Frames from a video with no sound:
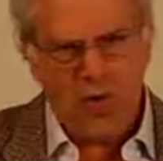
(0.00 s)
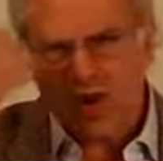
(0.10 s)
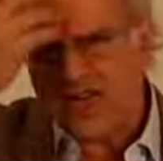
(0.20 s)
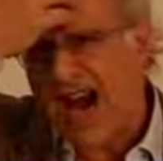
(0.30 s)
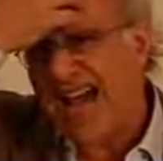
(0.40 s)

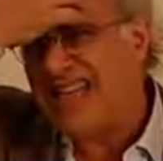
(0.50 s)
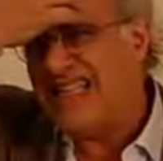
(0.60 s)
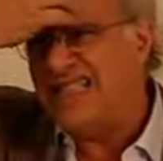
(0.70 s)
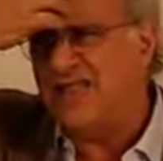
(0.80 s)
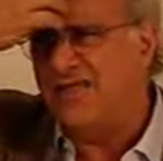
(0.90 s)
all
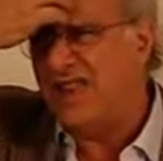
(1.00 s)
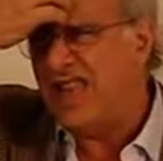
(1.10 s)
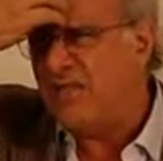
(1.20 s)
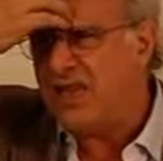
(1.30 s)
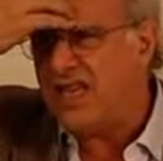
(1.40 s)
kinds of
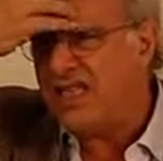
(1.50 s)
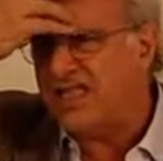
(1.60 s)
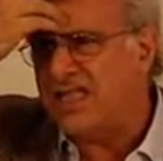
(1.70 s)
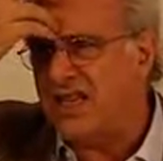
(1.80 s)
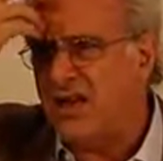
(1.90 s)

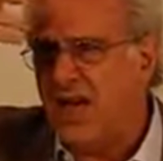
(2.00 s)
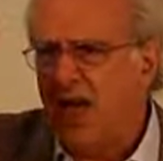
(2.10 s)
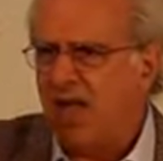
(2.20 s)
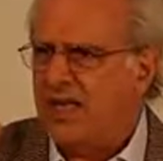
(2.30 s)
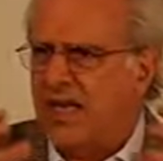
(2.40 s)
limits and
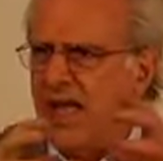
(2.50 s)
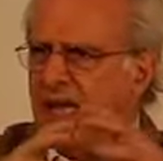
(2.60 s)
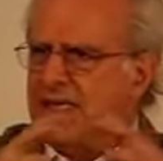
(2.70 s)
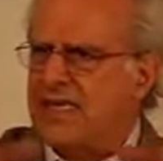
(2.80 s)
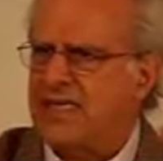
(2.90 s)

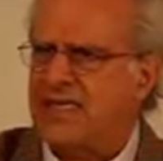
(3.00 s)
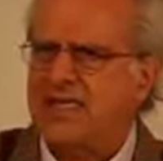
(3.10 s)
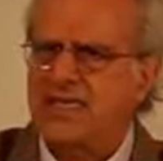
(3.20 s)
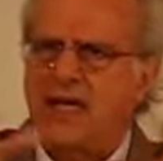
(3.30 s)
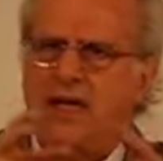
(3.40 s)

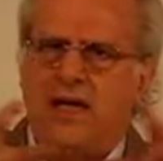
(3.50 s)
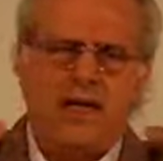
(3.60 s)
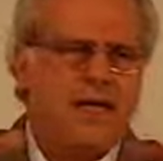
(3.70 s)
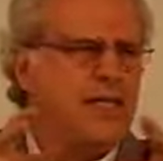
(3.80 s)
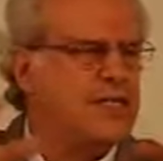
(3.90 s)
existence
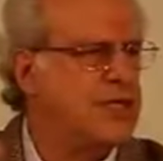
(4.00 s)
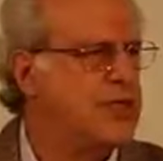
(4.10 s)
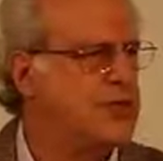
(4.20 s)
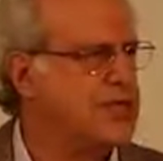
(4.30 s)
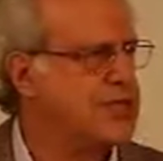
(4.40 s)

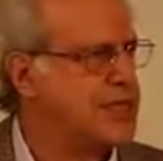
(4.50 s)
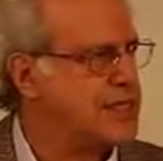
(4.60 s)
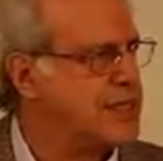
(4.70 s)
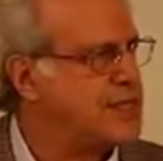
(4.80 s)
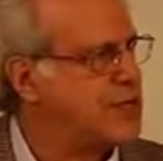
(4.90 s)
institutions
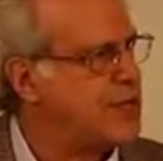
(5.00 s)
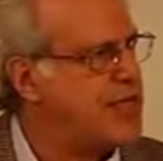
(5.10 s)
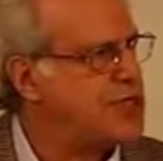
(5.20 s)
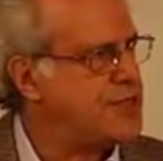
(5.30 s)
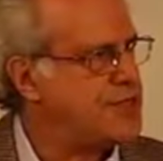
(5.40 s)
exist,
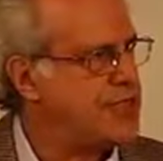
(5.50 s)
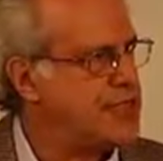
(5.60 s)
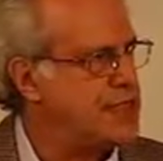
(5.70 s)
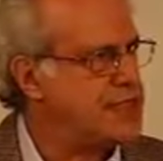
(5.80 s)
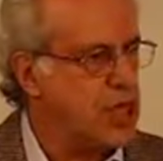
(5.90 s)
arrangements
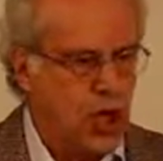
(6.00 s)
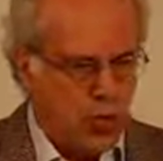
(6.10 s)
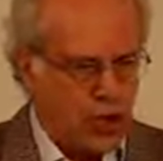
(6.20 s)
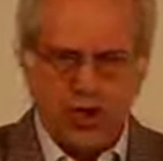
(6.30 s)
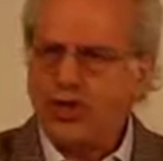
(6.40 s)
exist,
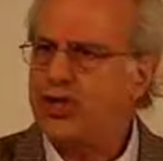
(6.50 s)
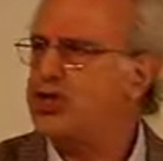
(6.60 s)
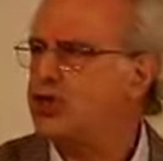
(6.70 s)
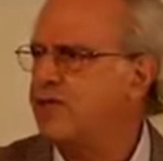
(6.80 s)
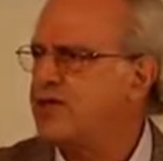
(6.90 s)
where goods and
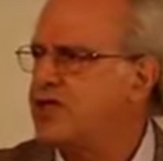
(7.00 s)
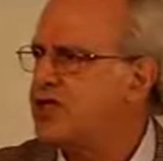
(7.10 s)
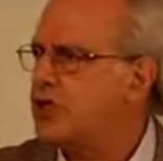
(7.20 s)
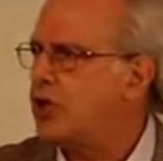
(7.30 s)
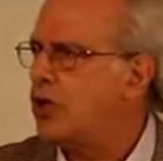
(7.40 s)

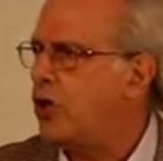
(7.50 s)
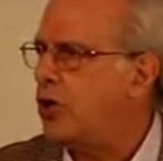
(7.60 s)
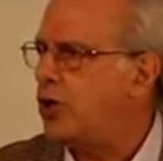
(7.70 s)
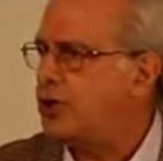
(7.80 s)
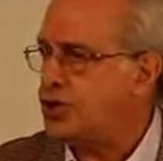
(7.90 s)
services
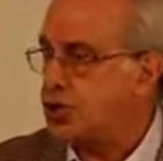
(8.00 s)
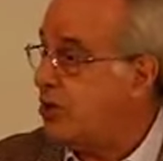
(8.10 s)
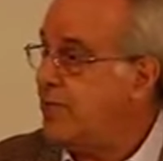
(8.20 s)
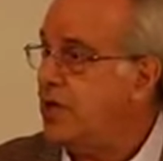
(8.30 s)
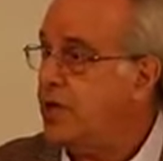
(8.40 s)
are
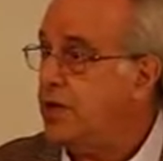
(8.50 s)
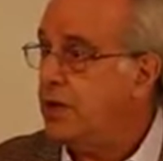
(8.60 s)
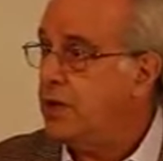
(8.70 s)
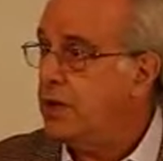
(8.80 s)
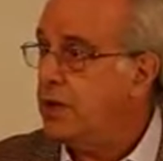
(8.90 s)

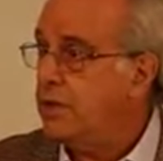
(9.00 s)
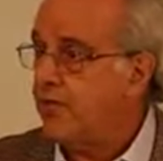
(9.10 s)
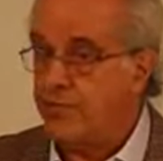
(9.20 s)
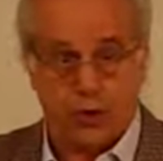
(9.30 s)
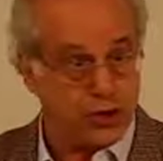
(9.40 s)
distributed
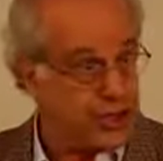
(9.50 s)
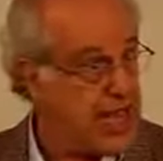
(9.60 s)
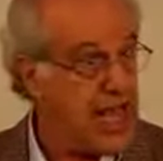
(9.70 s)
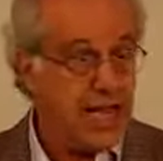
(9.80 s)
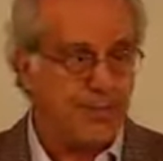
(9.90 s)
from person
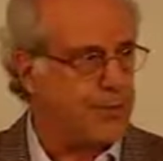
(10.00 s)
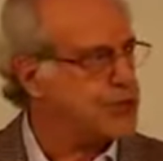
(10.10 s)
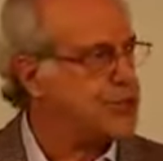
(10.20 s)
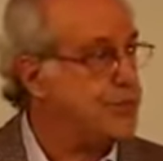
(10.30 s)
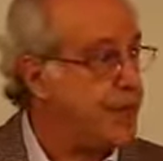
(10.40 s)
A to
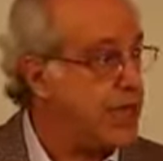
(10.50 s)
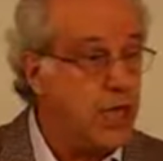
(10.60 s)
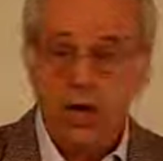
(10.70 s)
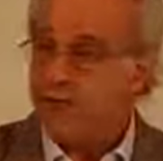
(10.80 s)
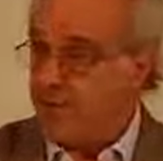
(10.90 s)
person B,
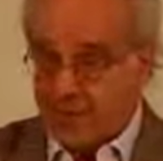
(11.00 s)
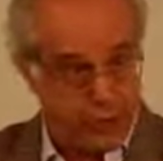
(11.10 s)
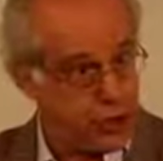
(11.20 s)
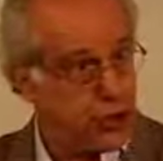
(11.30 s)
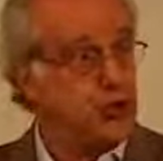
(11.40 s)
from the
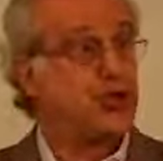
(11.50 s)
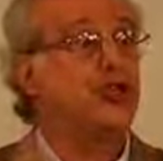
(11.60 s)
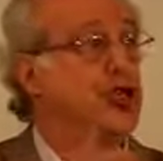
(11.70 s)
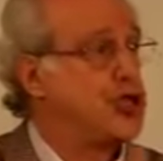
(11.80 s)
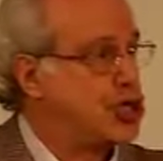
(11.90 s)
producer
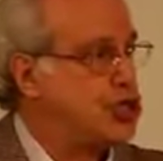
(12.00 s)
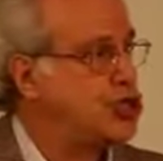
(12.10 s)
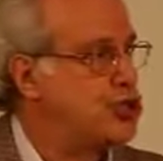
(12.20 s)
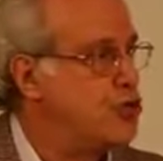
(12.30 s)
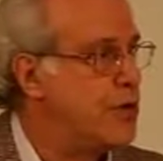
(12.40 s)
to the
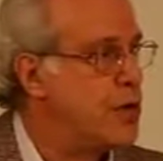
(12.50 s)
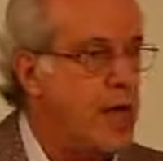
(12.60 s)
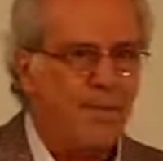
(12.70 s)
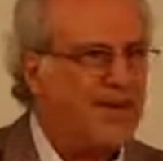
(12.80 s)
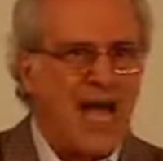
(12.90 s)
consumer,
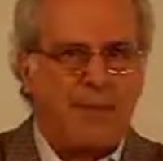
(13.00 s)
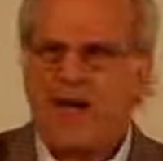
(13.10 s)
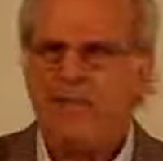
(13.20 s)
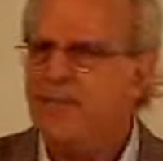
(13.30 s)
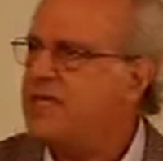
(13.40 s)
but not
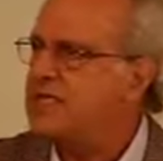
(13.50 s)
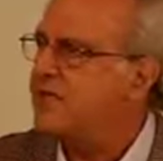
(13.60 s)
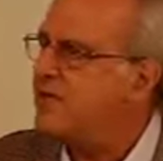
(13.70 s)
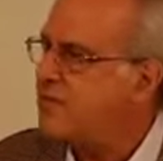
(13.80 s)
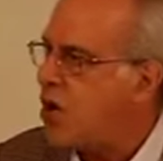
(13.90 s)
by means
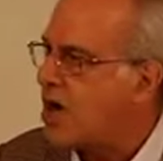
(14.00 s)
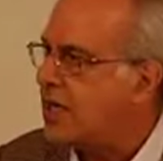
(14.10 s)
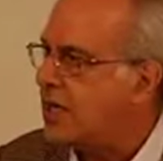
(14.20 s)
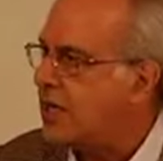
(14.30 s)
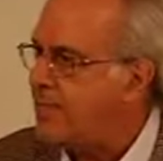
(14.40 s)
of a
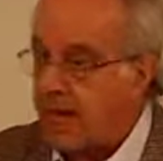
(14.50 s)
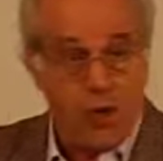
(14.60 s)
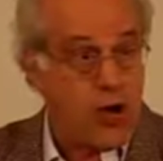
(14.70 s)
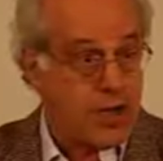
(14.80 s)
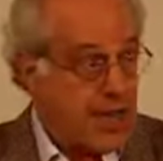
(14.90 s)
market. And by
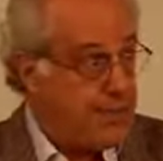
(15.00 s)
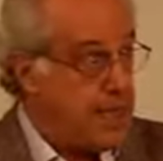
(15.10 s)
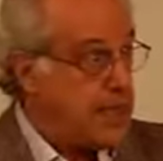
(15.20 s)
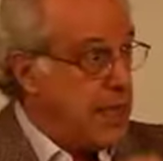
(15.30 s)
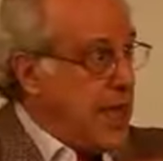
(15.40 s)
market, I
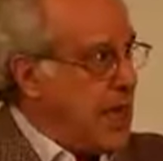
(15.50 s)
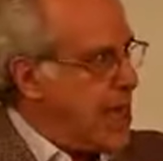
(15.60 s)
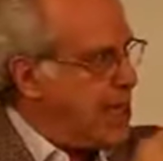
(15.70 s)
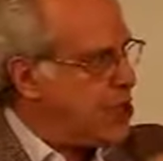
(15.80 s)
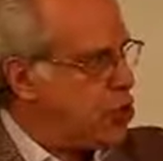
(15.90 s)
mean a kind